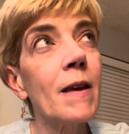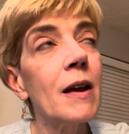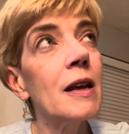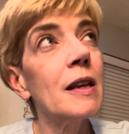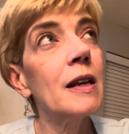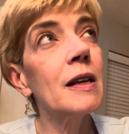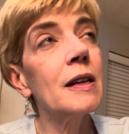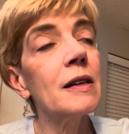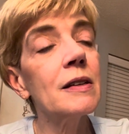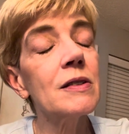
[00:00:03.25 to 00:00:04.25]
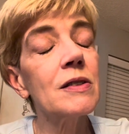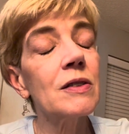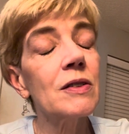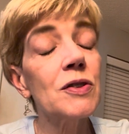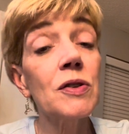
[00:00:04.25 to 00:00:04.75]
it is
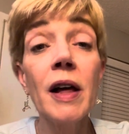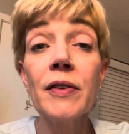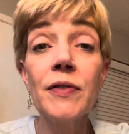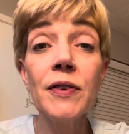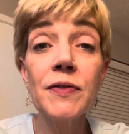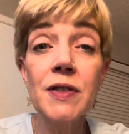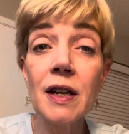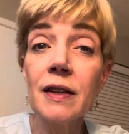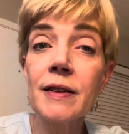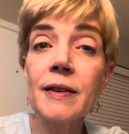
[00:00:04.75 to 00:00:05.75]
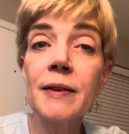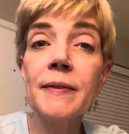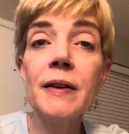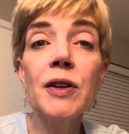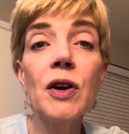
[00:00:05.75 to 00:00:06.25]
July 15th
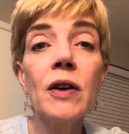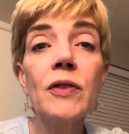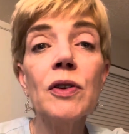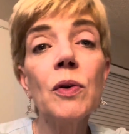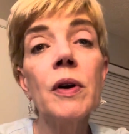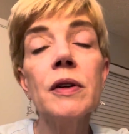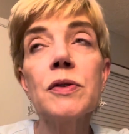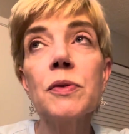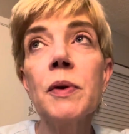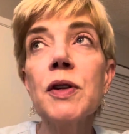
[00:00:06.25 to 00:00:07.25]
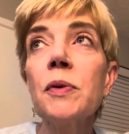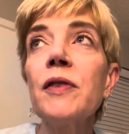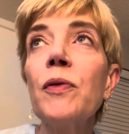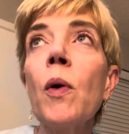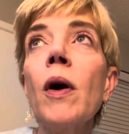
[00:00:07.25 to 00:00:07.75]
in the year of our Lord
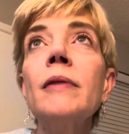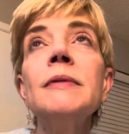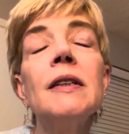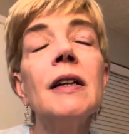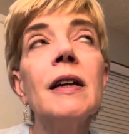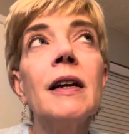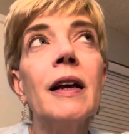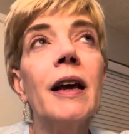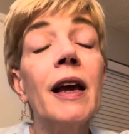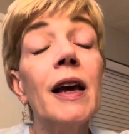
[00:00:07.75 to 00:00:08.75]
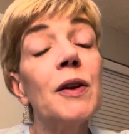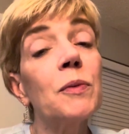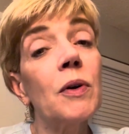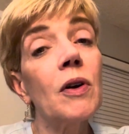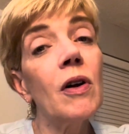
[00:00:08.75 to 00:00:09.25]
2024, and
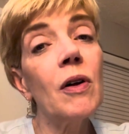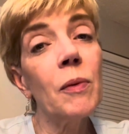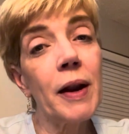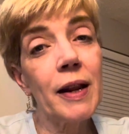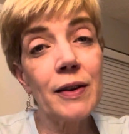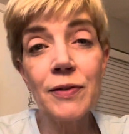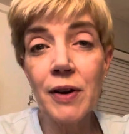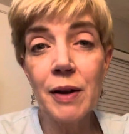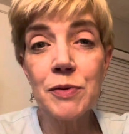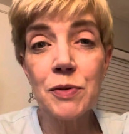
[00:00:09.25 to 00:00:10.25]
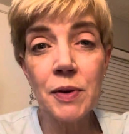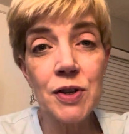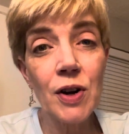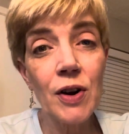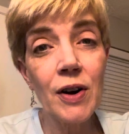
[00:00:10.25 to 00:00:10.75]
we're all waiting for him to
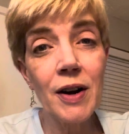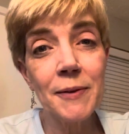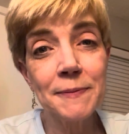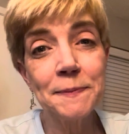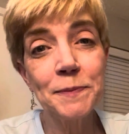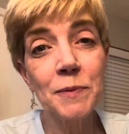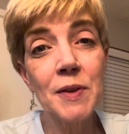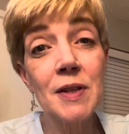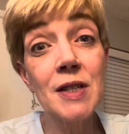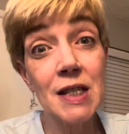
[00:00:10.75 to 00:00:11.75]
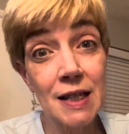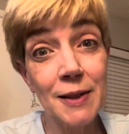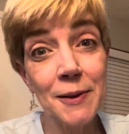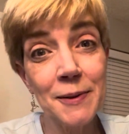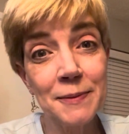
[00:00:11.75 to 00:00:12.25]
return
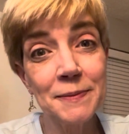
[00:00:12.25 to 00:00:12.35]
still.